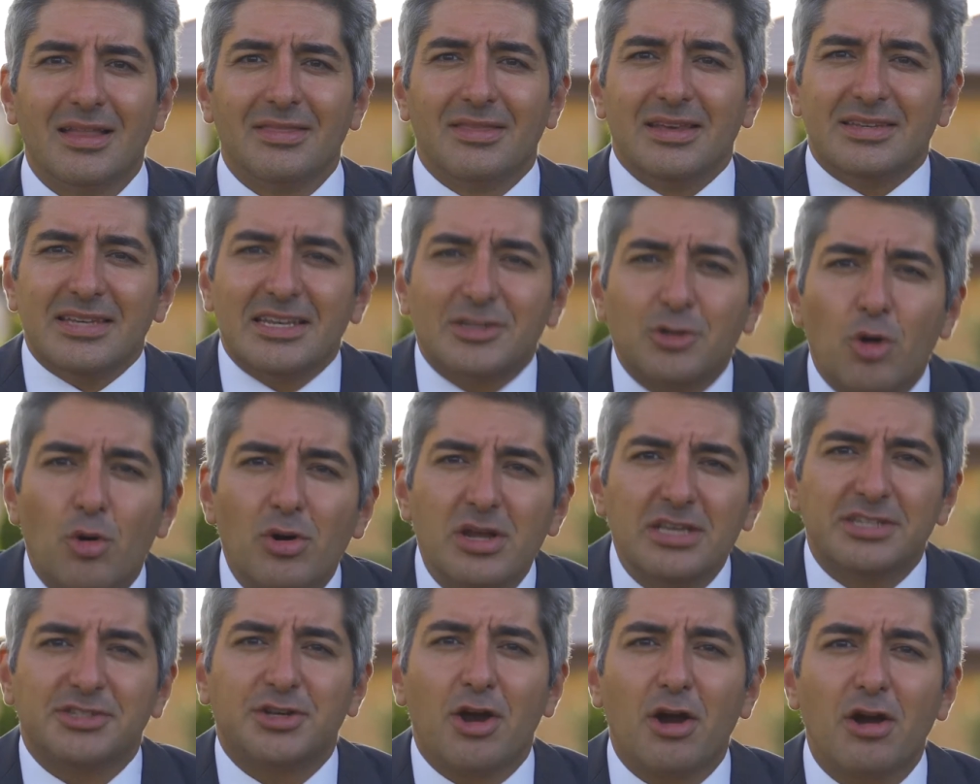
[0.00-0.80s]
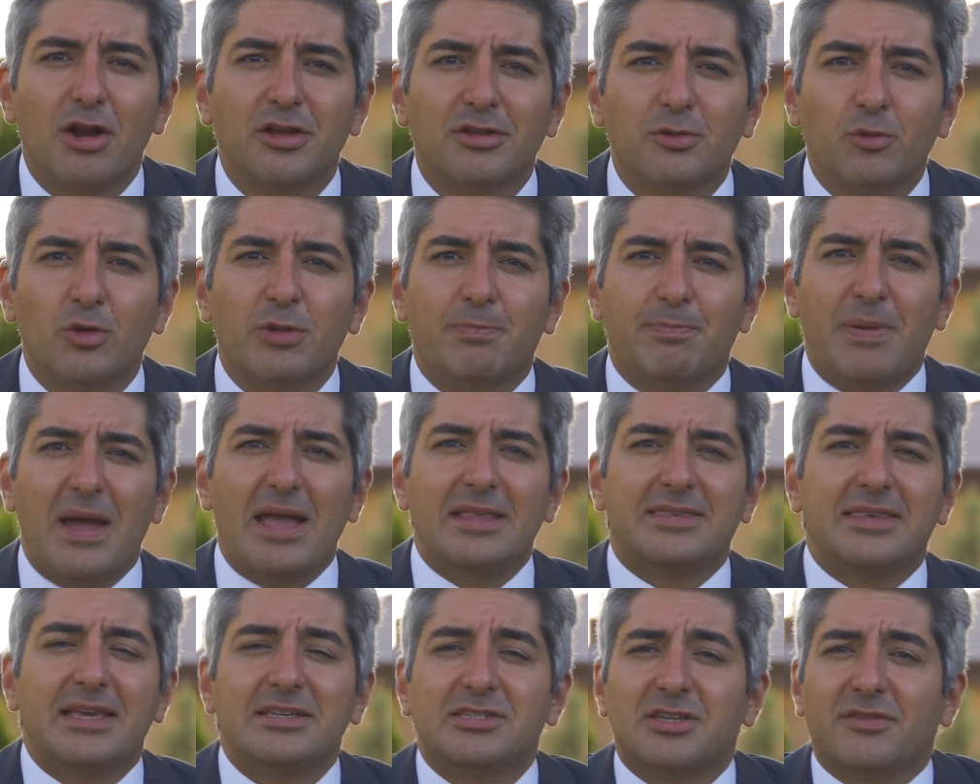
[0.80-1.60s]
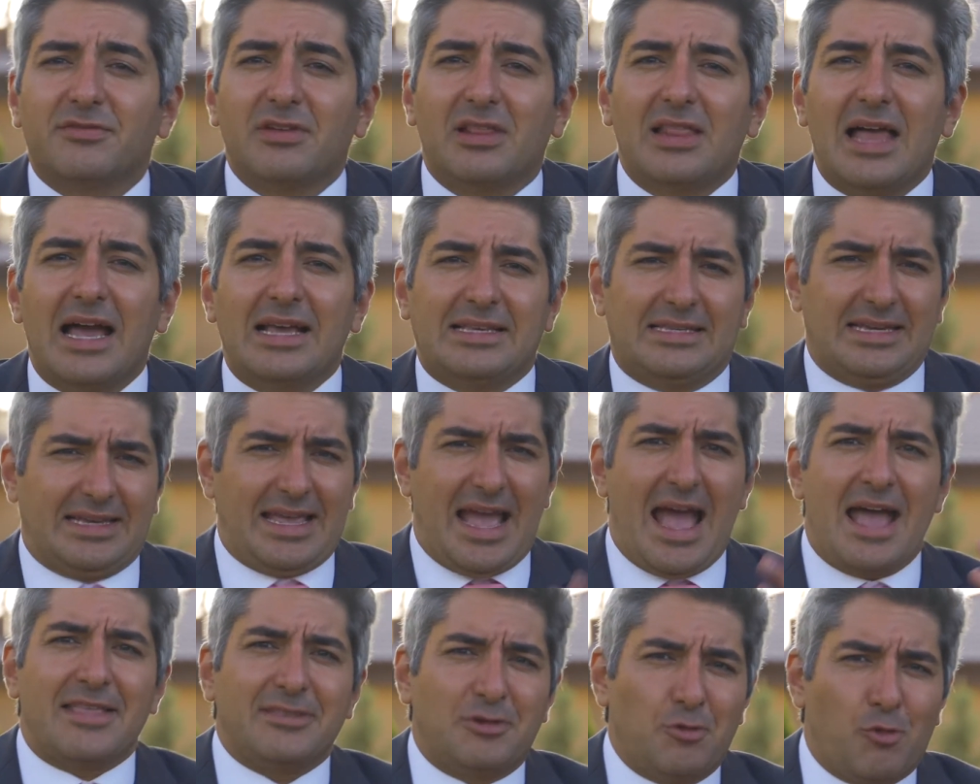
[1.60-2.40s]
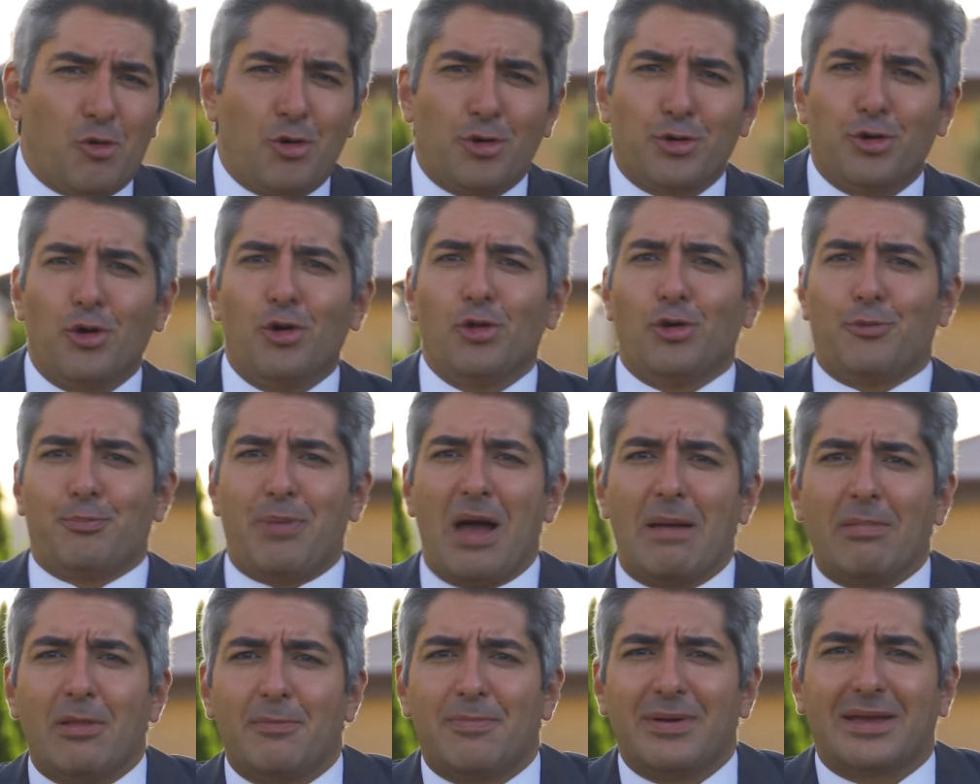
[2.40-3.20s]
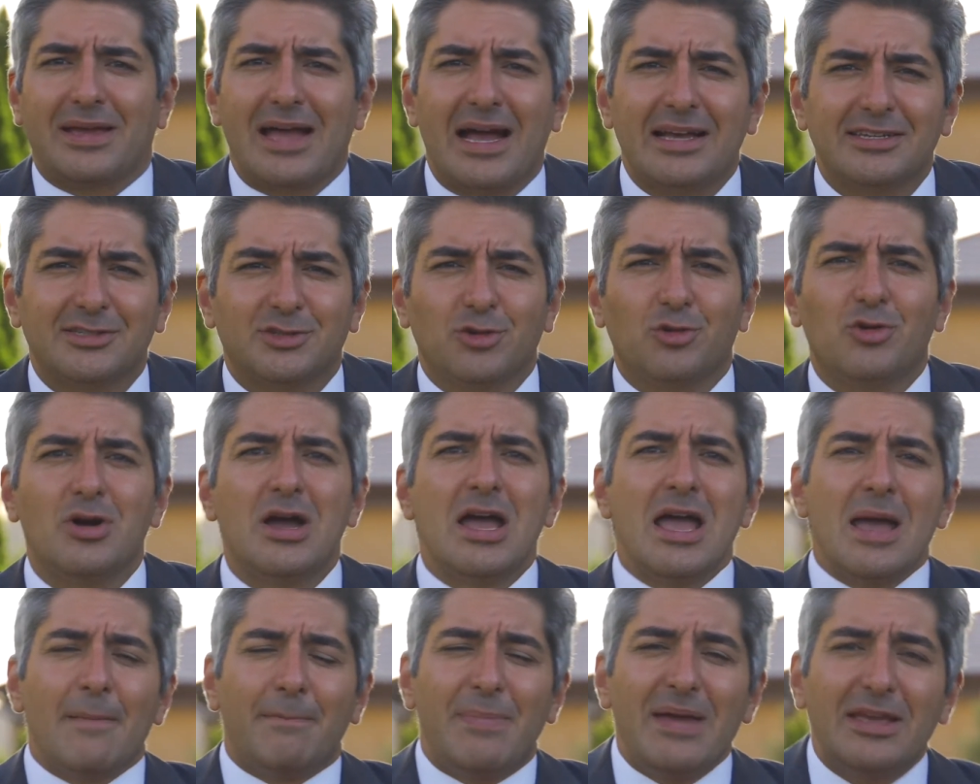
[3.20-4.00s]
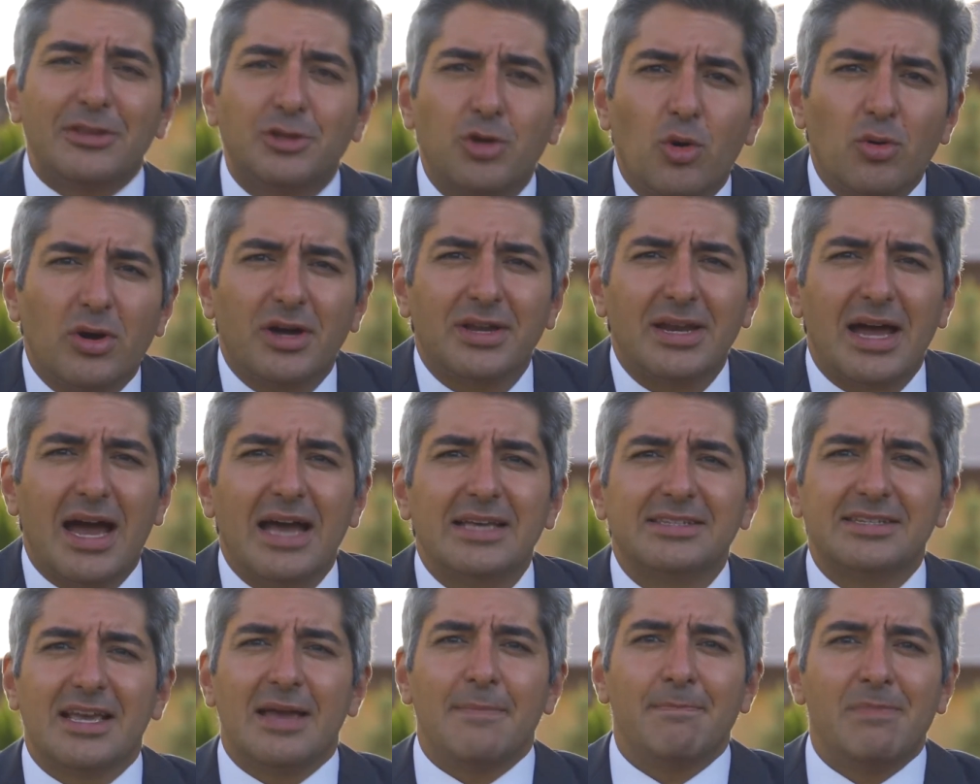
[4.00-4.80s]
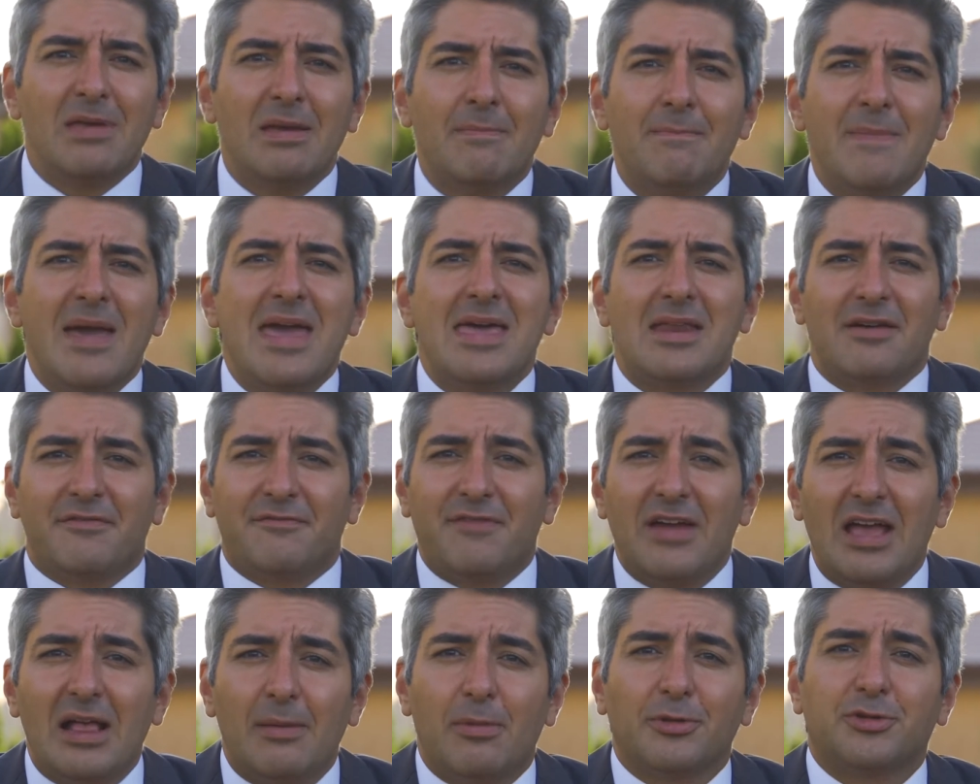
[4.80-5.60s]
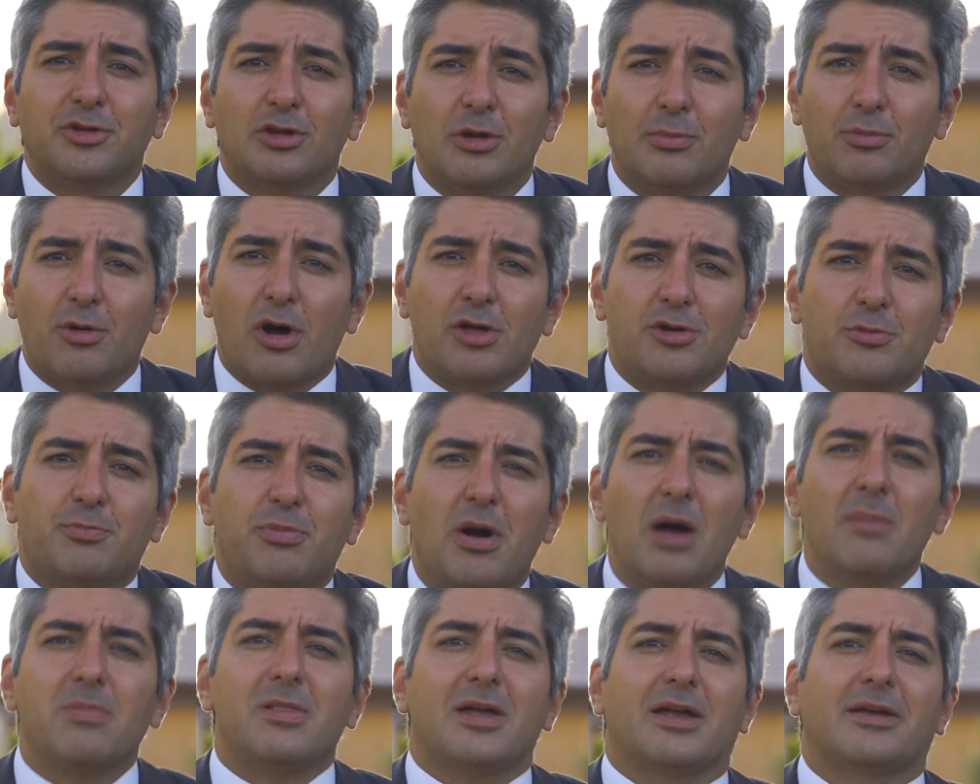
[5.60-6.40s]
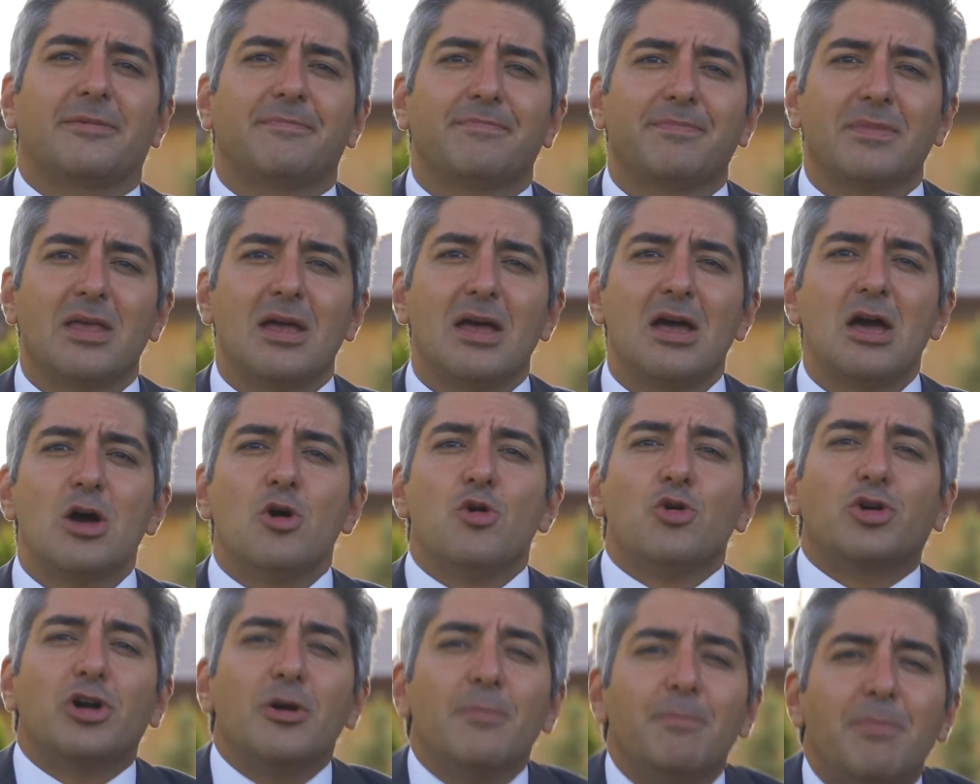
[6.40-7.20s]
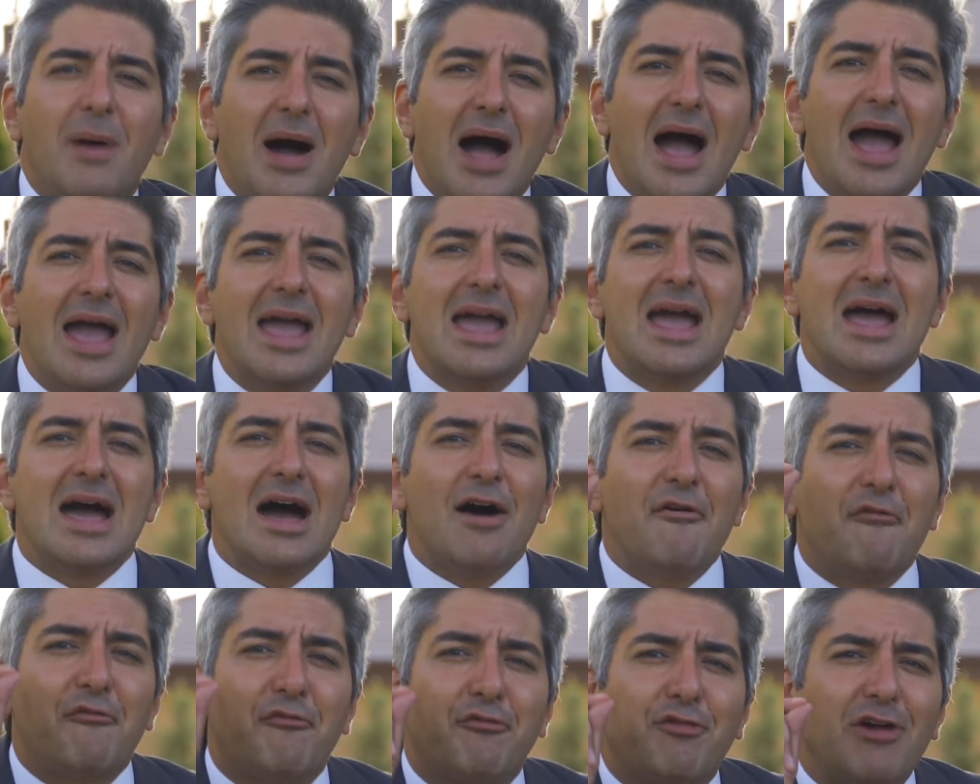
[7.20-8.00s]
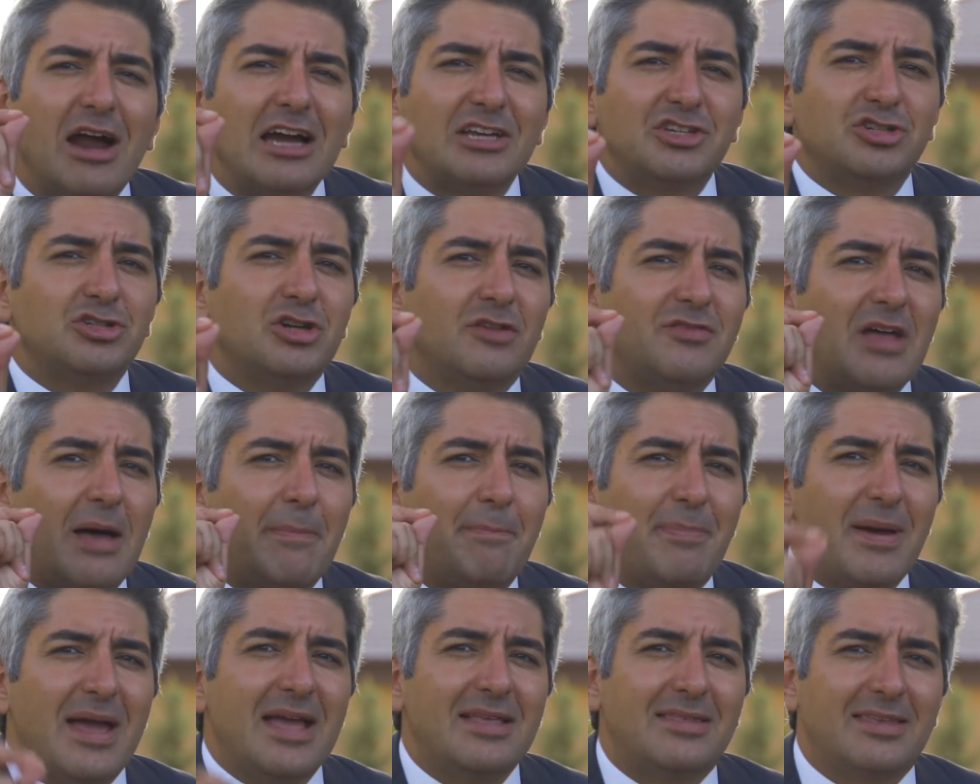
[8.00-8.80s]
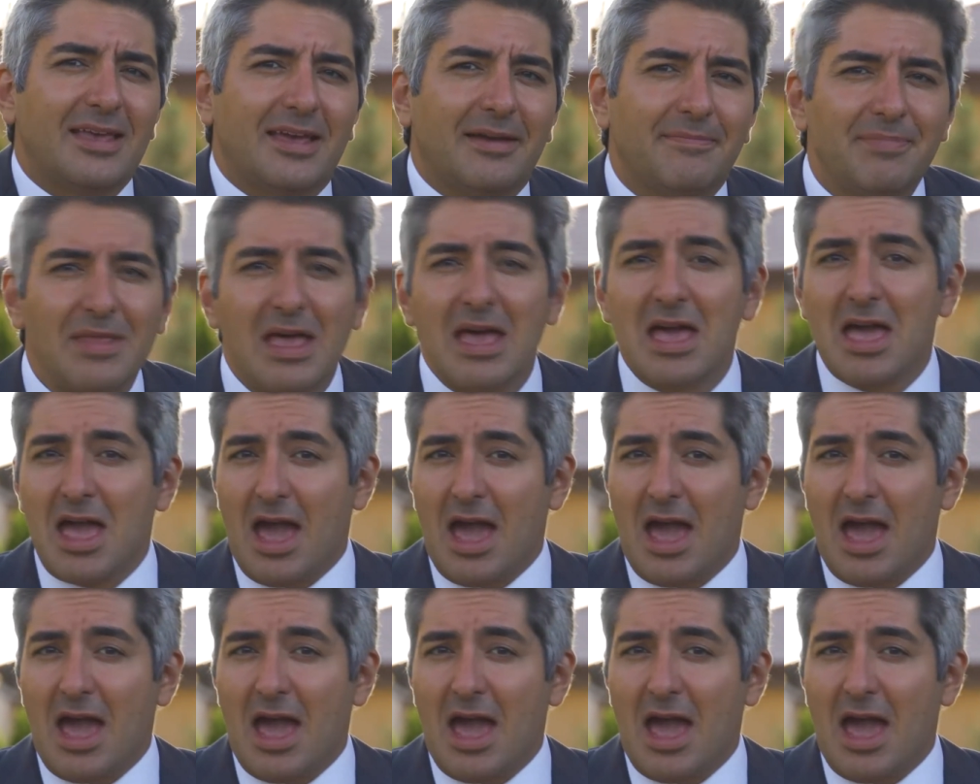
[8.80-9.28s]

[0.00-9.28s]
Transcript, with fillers: This has already started with paintings of the likes like Andy Warhol or Pablo Picasso being tokenized and being made available to the broader public, who can buy a fraction of that painting.